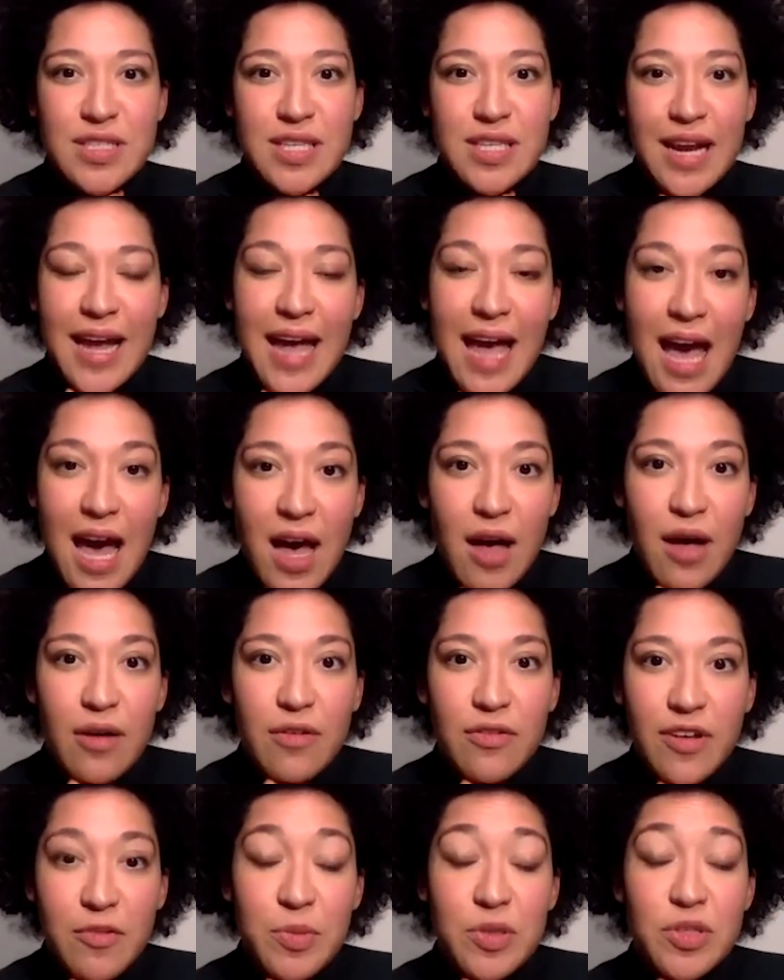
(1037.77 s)
that i
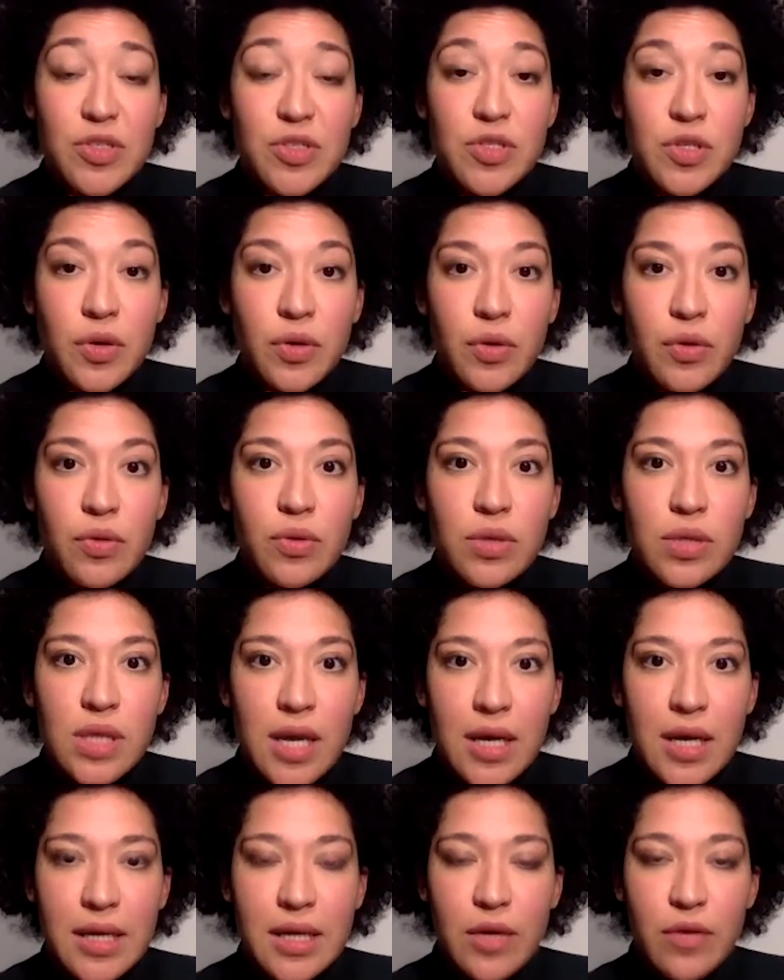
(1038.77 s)
have i've been so
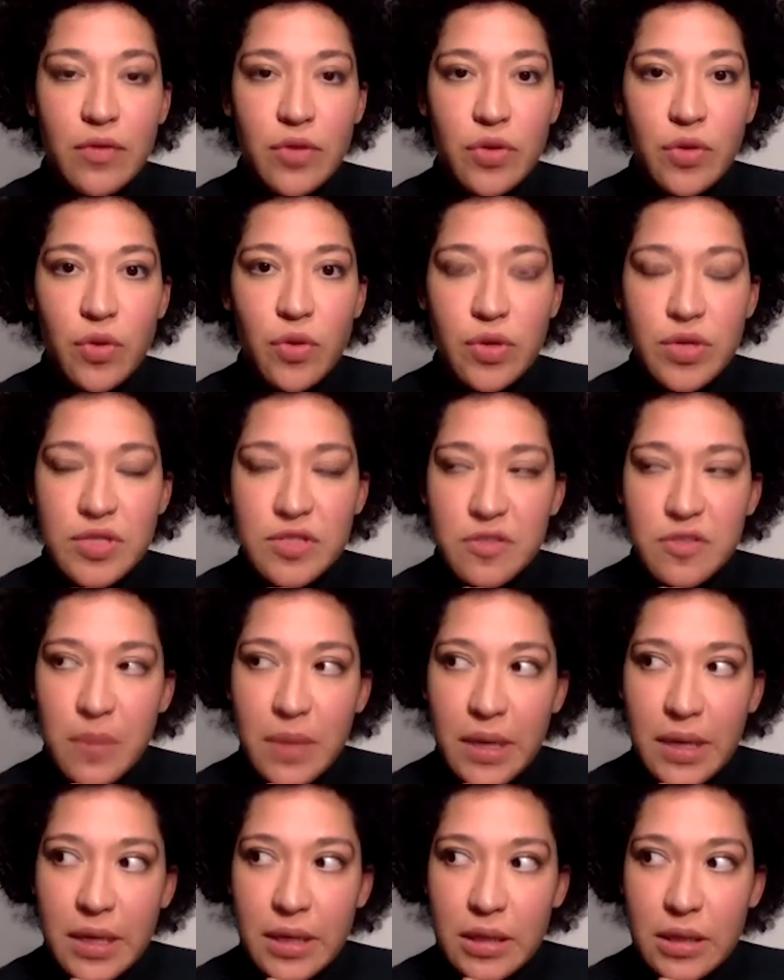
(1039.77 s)
lucky over the course of
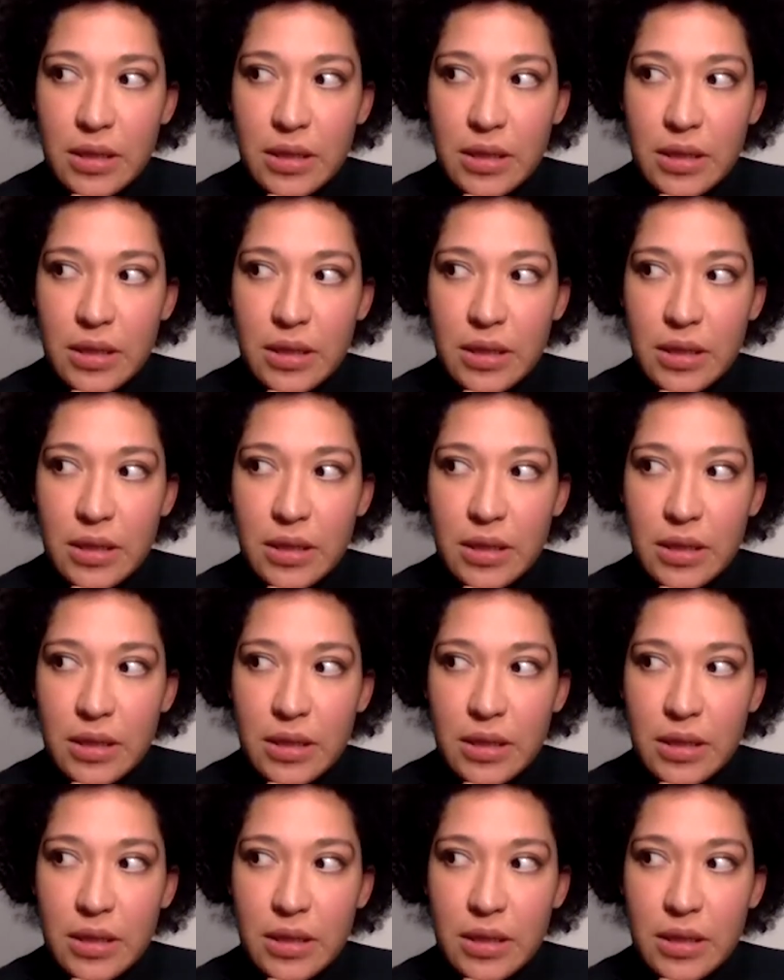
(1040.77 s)
my